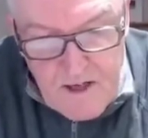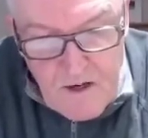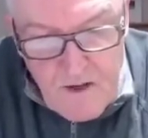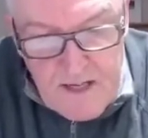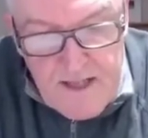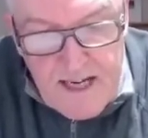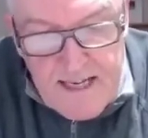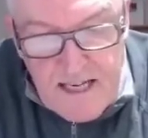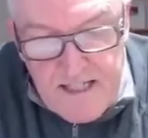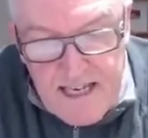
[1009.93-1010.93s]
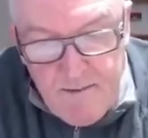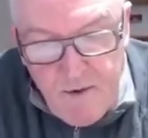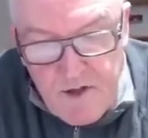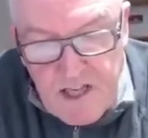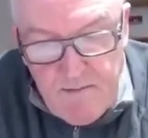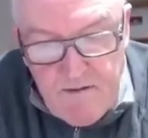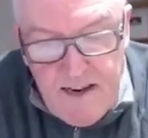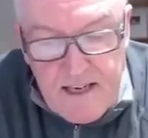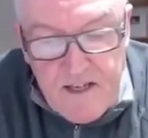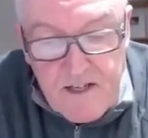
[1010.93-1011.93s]
So in that case, animals can be
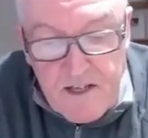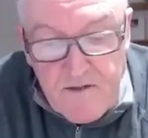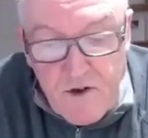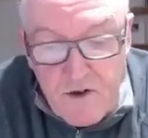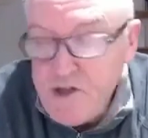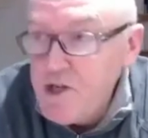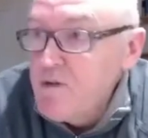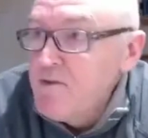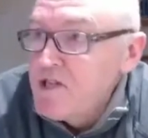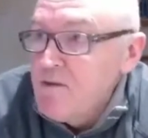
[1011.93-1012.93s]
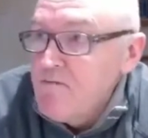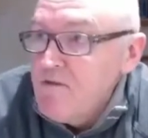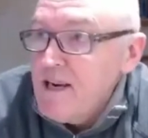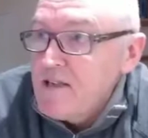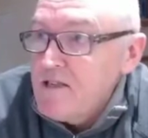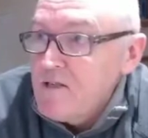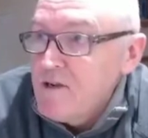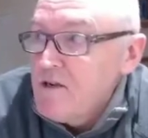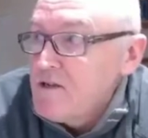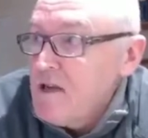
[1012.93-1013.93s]
vectors, and of course humans can be
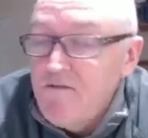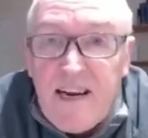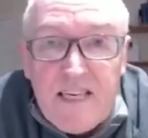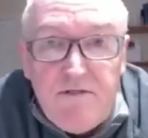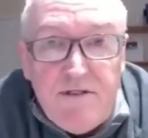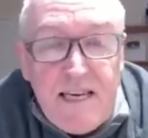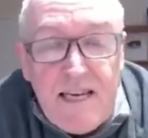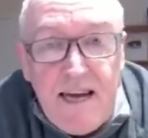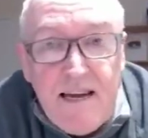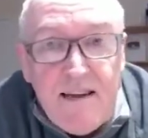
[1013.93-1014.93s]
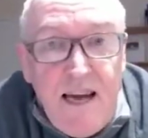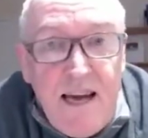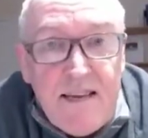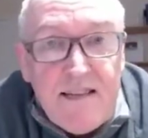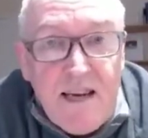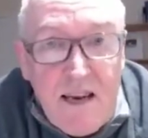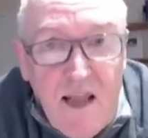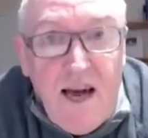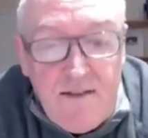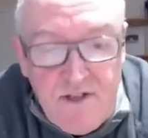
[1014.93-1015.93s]
vectors. A vector is any
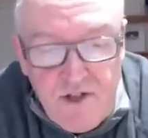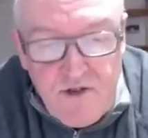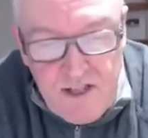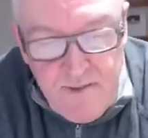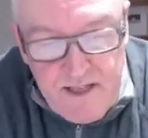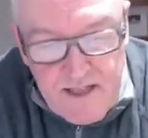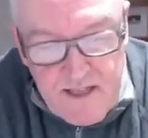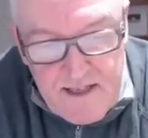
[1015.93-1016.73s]
live disease.